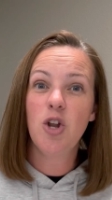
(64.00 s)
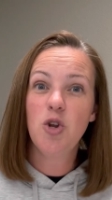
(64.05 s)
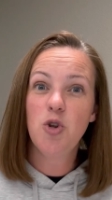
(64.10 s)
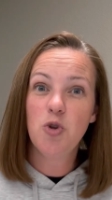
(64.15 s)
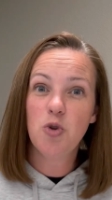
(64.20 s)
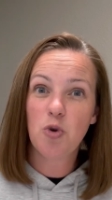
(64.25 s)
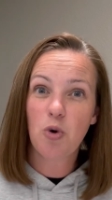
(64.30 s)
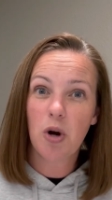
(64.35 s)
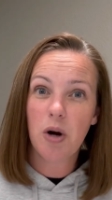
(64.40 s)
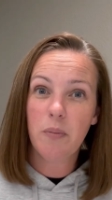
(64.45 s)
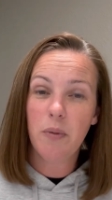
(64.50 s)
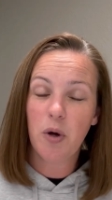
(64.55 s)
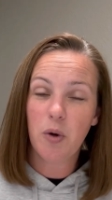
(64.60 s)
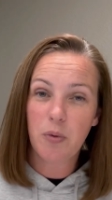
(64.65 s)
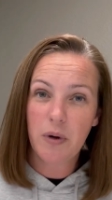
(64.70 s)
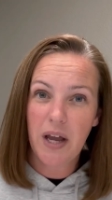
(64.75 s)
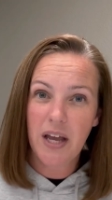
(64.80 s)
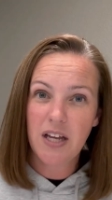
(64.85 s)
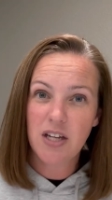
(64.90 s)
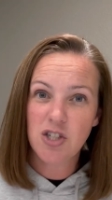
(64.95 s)
normal
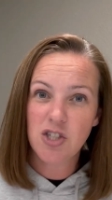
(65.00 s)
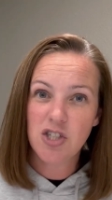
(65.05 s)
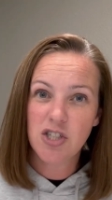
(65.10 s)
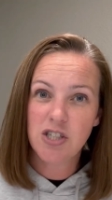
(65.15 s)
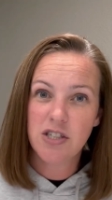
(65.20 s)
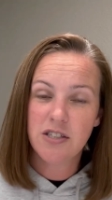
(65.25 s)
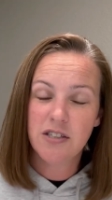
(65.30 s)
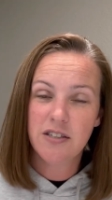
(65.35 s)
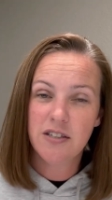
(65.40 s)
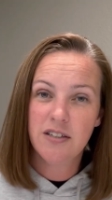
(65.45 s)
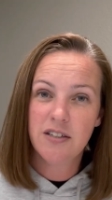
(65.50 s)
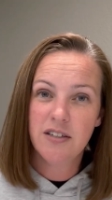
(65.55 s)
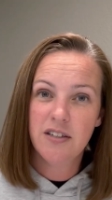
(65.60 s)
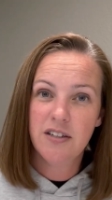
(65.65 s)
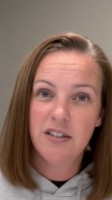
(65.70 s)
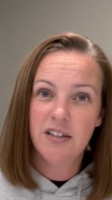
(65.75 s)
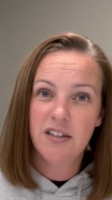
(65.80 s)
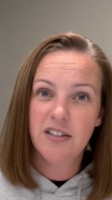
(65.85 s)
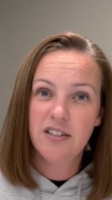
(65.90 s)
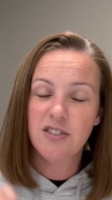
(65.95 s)
range,
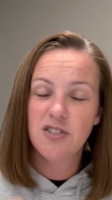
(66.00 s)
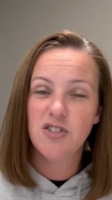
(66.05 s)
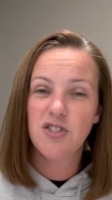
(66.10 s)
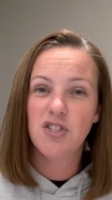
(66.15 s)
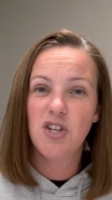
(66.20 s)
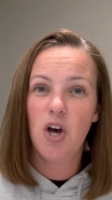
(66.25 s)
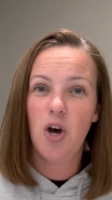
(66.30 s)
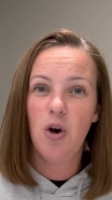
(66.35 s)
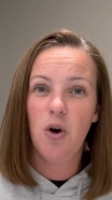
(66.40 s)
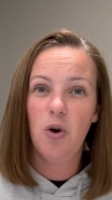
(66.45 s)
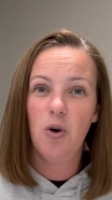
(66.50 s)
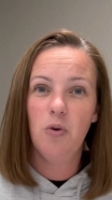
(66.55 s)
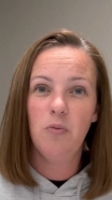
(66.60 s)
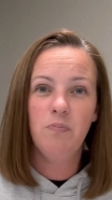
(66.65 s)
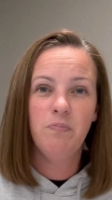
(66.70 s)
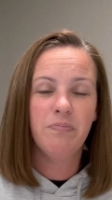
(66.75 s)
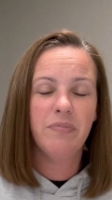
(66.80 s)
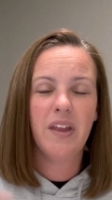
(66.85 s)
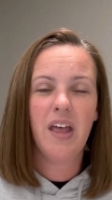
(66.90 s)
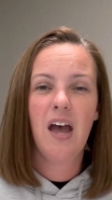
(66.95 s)
so
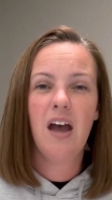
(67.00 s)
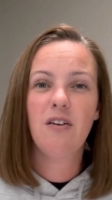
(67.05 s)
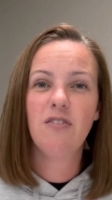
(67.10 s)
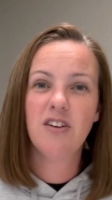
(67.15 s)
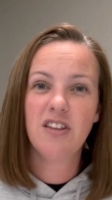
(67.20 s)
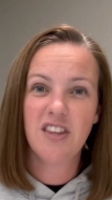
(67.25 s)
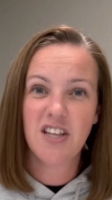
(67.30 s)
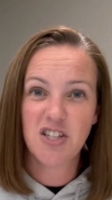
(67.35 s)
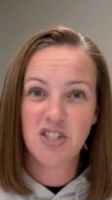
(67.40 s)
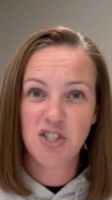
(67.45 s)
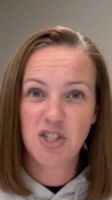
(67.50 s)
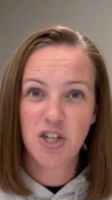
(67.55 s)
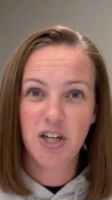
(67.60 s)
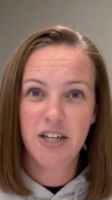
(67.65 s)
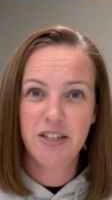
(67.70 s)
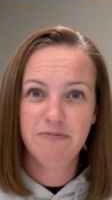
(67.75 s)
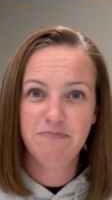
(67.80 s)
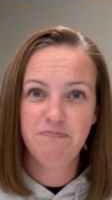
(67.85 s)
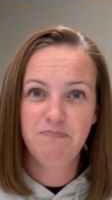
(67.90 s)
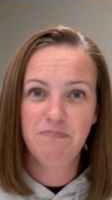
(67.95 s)
everything's
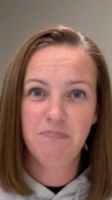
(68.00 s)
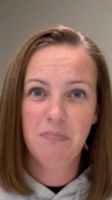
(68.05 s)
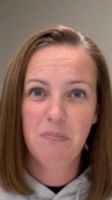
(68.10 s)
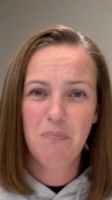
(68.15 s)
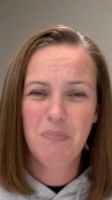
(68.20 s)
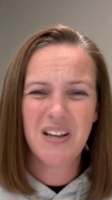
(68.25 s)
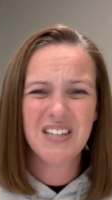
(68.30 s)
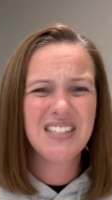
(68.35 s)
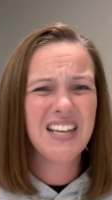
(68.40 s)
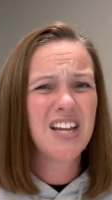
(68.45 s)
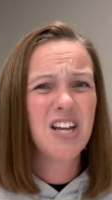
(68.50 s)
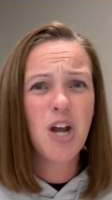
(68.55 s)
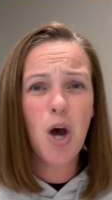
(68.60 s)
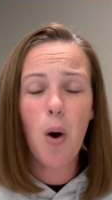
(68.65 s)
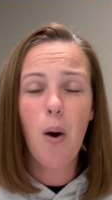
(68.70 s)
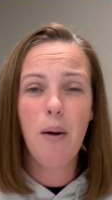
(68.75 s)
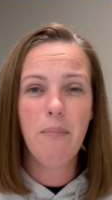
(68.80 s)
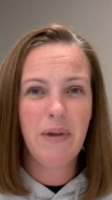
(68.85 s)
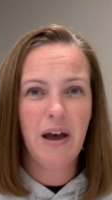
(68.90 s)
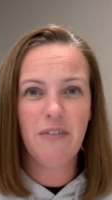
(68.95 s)
good, because I
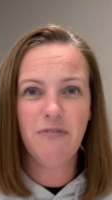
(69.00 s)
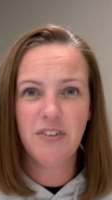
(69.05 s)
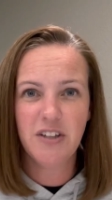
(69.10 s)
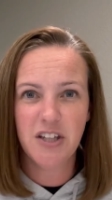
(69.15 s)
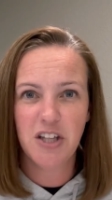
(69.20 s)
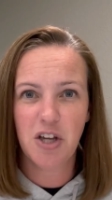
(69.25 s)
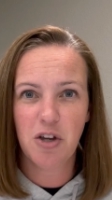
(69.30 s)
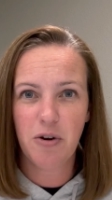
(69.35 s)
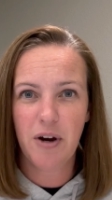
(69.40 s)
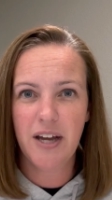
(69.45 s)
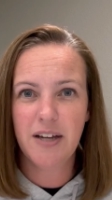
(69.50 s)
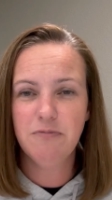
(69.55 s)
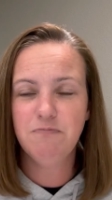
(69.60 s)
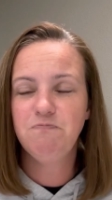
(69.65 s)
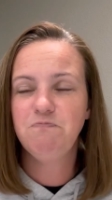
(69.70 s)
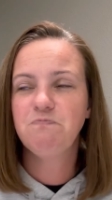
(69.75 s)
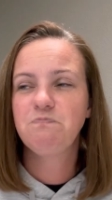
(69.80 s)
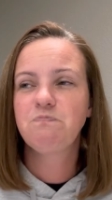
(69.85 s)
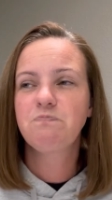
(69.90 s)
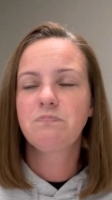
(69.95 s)
know I'm not feeling great.
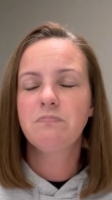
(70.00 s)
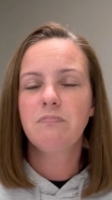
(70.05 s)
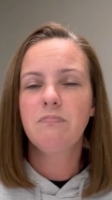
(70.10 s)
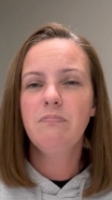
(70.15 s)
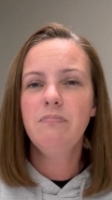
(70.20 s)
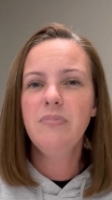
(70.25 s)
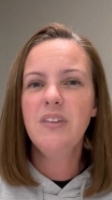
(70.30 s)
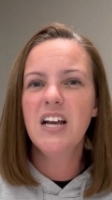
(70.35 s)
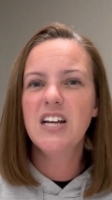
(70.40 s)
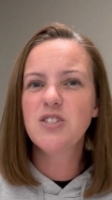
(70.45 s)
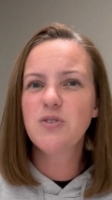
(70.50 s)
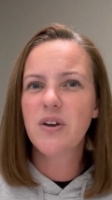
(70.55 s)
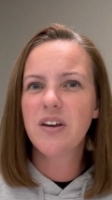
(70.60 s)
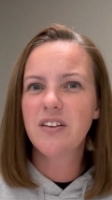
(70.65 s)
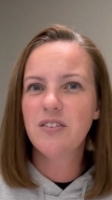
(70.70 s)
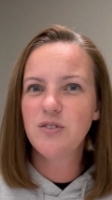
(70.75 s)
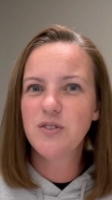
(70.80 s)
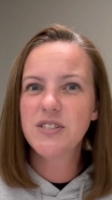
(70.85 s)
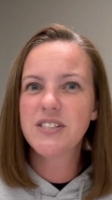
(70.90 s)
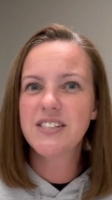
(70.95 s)
So
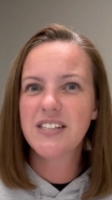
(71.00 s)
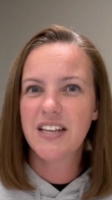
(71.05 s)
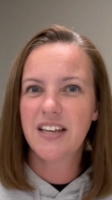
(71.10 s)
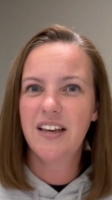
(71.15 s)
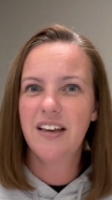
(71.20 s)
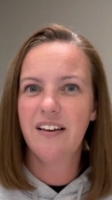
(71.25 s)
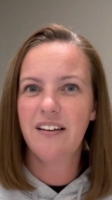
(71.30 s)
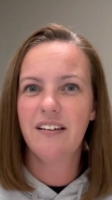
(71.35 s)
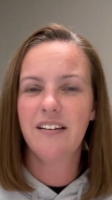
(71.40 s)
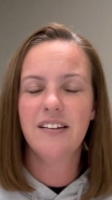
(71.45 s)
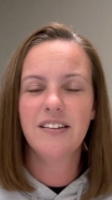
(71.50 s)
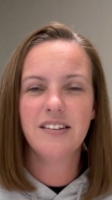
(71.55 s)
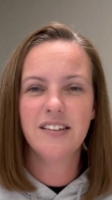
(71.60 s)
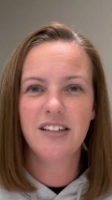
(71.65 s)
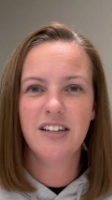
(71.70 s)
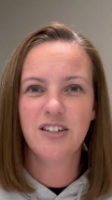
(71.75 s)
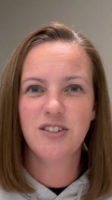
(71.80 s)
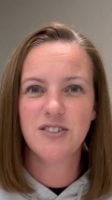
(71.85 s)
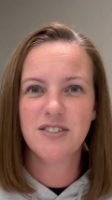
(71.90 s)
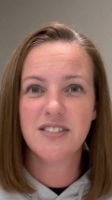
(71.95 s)
I was thinking,
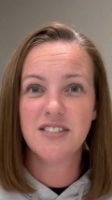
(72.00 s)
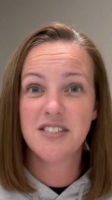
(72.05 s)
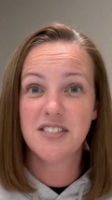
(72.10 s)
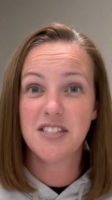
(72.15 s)
there's